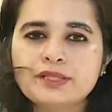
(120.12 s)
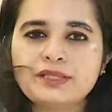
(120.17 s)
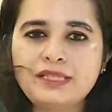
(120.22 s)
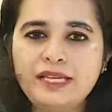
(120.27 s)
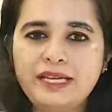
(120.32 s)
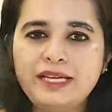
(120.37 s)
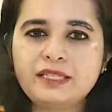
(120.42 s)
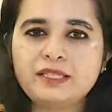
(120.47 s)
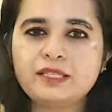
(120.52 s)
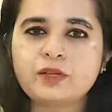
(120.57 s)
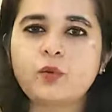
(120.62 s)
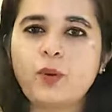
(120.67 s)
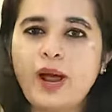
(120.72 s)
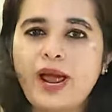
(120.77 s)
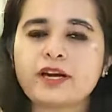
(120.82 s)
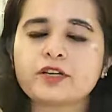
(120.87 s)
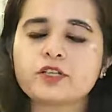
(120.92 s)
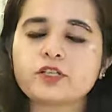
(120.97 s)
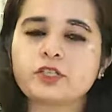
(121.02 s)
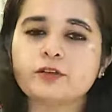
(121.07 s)
the seats
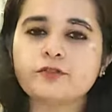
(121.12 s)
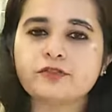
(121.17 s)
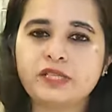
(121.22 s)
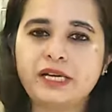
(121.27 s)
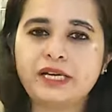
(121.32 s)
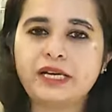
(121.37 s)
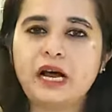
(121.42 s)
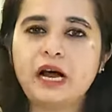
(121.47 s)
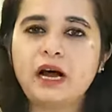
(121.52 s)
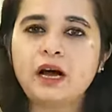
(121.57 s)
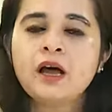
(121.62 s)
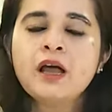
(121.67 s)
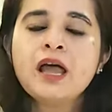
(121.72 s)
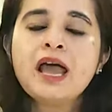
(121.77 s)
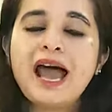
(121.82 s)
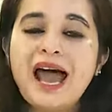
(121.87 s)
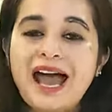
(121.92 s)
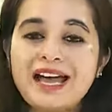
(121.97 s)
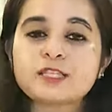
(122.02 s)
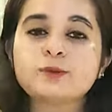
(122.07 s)
where Shiv Sena
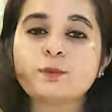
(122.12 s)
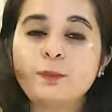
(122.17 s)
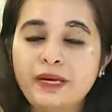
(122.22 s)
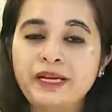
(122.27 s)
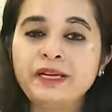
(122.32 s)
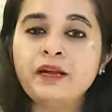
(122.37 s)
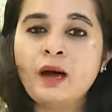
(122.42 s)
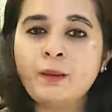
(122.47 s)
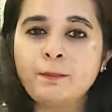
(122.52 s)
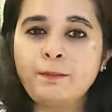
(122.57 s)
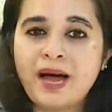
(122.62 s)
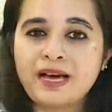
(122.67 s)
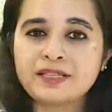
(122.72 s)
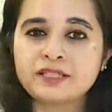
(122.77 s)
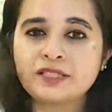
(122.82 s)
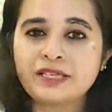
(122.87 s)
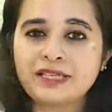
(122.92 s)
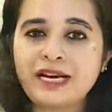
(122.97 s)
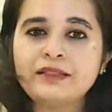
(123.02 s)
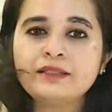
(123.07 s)
has been a
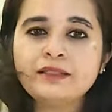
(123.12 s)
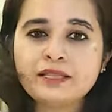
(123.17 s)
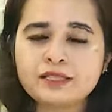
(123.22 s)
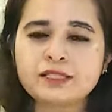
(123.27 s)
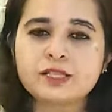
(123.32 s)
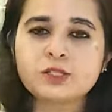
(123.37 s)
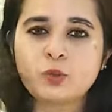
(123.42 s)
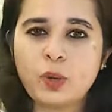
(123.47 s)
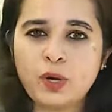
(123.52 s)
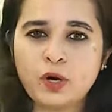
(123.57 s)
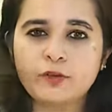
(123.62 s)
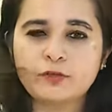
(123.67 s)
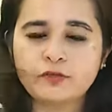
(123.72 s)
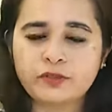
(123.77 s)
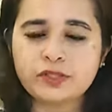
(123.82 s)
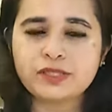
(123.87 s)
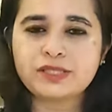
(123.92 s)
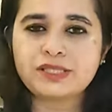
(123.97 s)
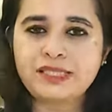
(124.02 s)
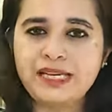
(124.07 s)
bastion and this is one of
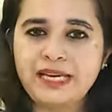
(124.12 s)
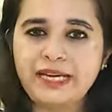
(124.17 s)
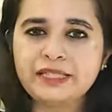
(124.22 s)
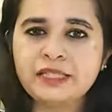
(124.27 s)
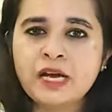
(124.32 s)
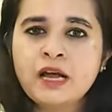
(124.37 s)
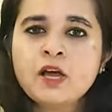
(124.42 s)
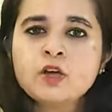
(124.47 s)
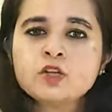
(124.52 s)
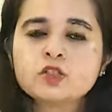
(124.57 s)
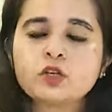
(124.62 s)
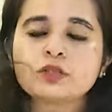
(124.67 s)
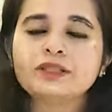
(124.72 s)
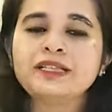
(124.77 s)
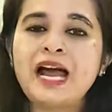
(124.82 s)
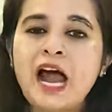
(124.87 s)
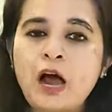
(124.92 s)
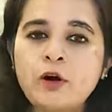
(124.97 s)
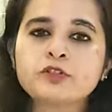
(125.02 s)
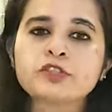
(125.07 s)
the seats. So,
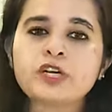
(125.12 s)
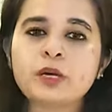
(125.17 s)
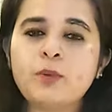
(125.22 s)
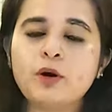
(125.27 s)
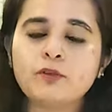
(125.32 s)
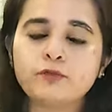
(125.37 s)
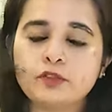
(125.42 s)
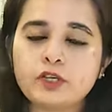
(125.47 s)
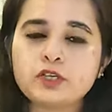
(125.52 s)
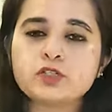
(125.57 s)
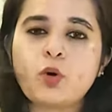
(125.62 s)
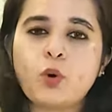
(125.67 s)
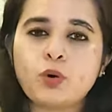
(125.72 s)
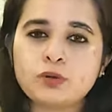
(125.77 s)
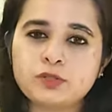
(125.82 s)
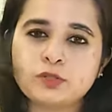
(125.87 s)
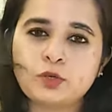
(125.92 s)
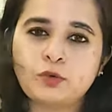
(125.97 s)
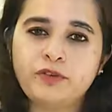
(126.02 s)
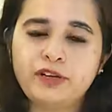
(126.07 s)
the outcome of this
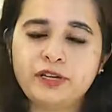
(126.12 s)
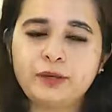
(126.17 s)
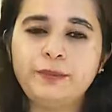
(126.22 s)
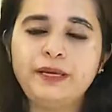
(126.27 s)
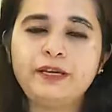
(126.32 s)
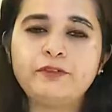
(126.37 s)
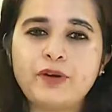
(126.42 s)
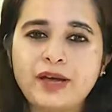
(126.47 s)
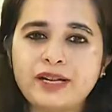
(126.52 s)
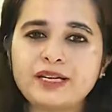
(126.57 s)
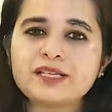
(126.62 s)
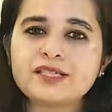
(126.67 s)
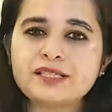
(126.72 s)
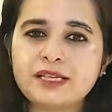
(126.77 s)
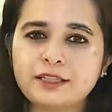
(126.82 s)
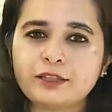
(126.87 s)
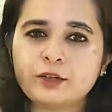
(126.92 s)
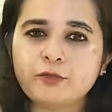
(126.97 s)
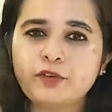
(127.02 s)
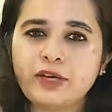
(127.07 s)
also will be very
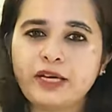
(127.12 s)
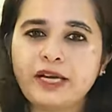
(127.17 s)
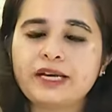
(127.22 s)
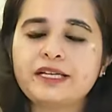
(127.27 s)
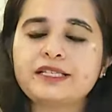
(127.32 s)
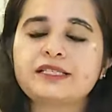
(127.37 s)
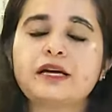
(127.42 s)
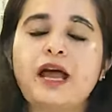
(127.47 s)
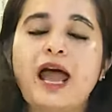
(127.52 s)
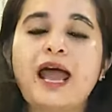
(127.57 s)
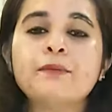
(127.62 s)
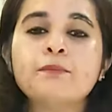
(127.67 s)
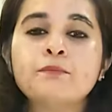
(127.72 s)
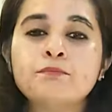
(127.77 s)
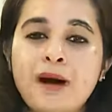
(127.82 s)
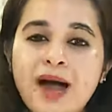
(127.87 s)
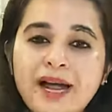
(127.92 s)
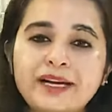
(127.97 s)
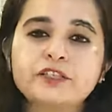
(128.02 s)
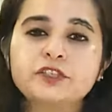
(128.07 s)
significant
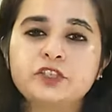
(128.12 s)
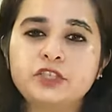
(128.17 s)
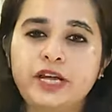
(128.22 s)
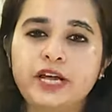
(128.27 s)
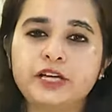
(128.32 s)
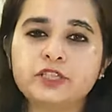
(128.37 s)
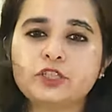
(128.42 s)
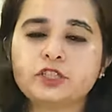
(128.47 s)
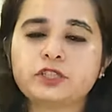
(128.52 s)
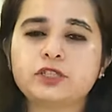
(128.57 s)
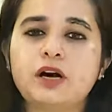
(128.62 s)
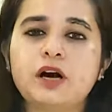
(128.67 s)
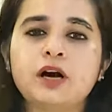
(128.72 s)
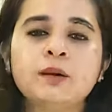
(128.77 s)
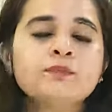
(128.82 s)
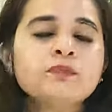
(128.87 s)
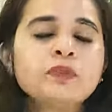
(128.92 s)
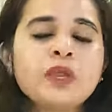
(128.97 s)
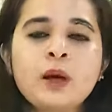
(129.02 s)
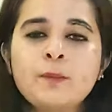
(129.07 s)
and might change
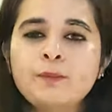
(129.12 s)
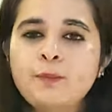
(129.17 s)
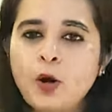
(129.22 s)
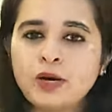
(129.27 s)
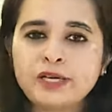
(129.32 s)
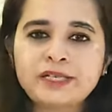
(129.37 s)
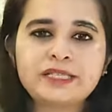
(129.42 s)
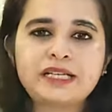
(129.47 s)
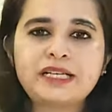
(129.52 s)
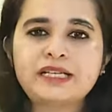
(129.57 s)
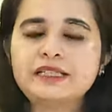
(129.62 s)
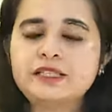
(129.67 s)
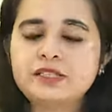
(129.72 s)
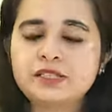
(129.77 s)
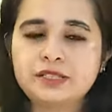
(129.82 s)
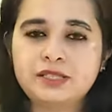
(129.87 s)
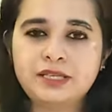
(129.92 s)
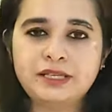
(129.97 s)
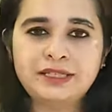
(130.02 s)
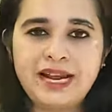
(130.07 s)
the political
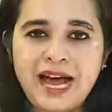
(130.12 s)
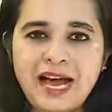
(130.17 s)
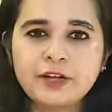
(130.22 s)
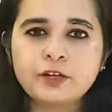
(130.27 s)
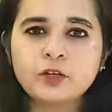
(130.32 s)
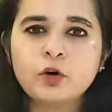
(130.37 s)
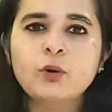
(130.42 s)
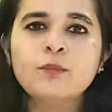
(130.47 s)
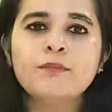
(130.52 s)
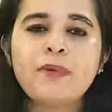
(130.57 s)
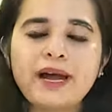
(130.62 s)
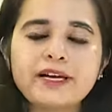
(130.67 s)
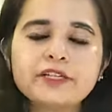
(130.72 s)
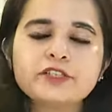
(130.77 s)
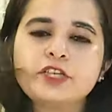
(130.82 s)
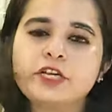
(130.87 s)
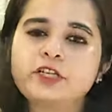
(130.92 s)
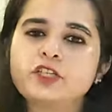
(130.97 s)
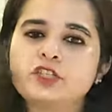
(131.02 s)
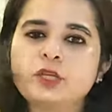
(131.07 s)
scenario,
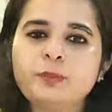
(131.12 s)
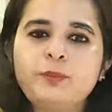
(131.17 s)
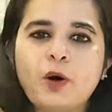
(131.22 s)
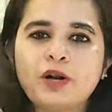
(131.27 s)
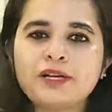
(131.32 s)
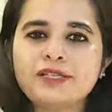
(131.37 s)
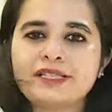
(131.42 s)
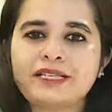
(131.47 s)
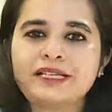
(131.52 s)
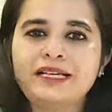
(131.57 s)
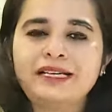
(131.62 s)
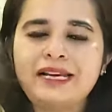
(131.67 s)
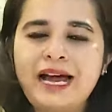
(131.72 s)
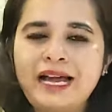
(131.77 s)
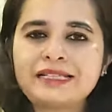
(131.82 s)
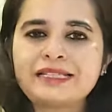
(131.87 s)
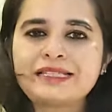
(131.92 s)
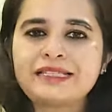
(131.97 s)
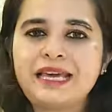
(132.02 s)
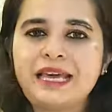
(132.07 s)
might change the political
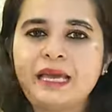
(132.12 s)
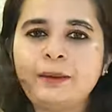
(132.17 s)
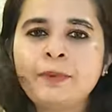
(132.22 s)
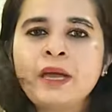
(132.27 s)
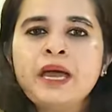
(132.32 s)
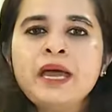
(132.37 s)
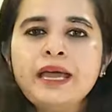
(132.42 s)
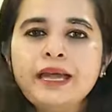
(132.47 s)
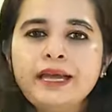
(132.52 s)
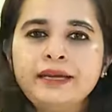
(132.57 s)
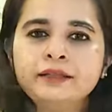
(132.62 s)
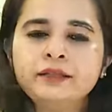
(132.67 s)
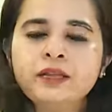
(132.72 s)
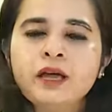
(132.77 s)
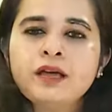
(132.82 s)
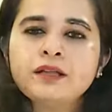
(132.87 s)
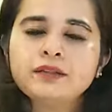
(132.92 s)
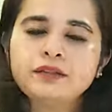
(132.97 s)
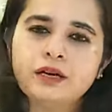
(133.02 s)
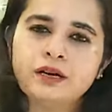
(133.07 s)
landscape in
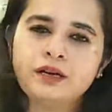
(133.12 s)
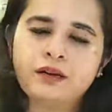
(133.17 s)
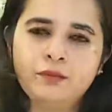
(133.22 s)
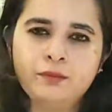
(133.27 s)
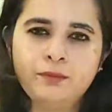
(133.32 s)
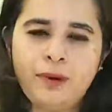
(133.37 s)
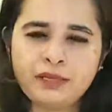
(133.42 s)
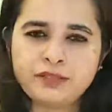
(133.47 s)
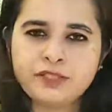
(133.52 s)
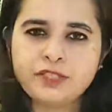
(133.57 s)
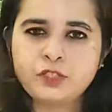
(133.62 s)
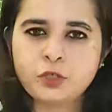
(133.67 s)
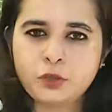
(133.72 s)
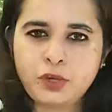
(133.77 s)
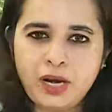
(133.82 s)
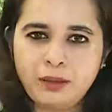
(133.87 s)
the months to